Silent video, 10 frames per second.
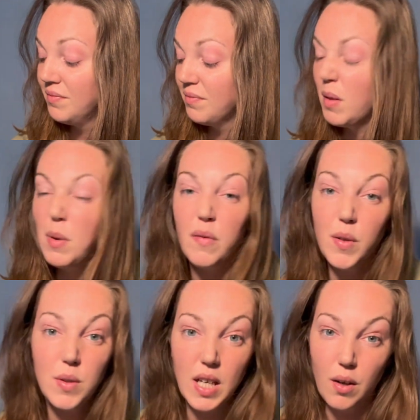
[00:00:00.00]
a
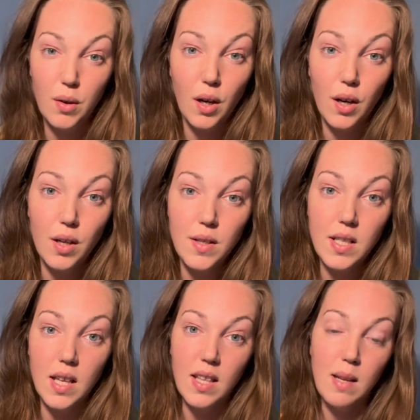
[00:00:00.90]
few tarot cards
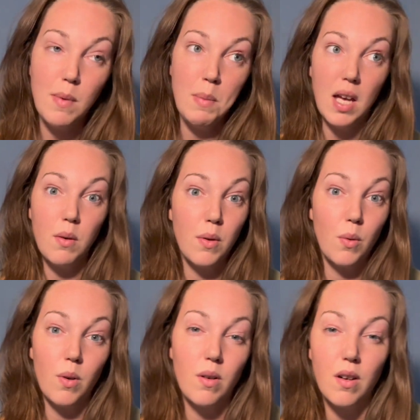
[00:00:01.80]
and then maybe end with an
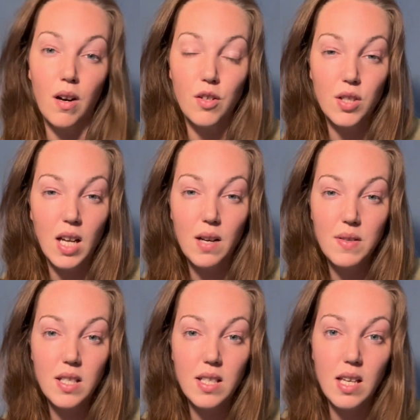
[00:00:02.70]
oracle card and just kind of
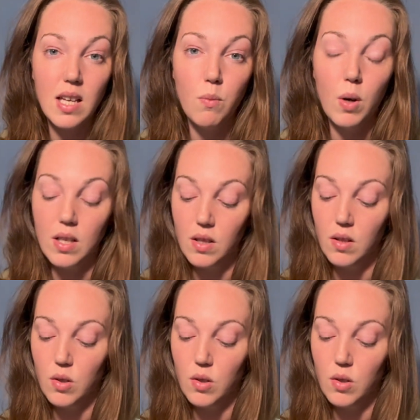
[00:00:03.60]
see what